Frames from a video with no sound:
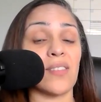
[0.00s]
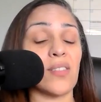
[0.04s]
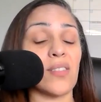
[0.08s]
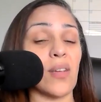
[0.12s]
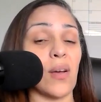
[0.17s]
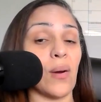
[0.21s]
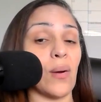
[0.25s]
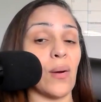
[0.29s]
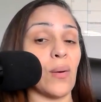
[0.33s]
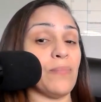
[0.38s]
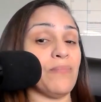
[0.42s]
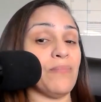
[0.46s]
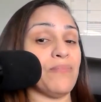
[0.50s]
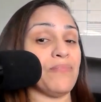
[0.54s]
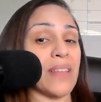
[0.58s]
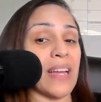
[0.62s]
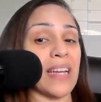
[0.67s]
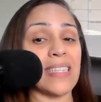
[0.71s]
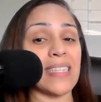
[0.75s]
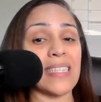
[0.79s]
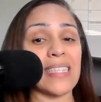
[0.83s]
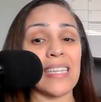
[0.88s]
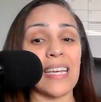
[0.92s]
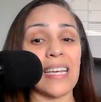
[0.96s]
So
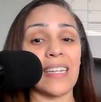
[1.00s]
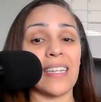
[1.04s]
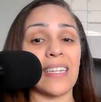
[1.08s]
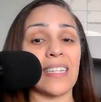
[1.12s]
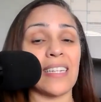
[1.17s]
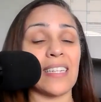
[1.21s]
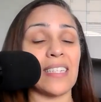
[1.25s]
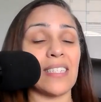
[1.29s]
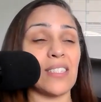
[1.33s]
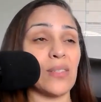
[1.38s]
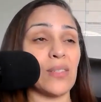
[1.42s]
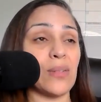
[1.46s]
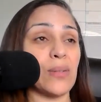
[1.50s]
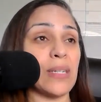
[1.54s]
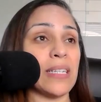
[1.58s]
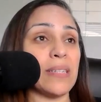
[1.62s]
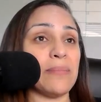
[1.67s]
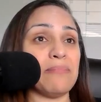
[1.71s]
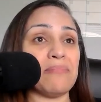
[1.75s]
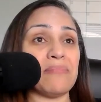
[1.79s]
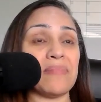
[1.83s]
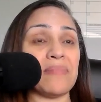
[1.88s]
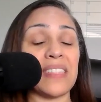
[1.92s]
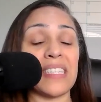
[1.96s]
I decided to do
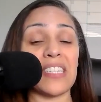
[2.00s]
it,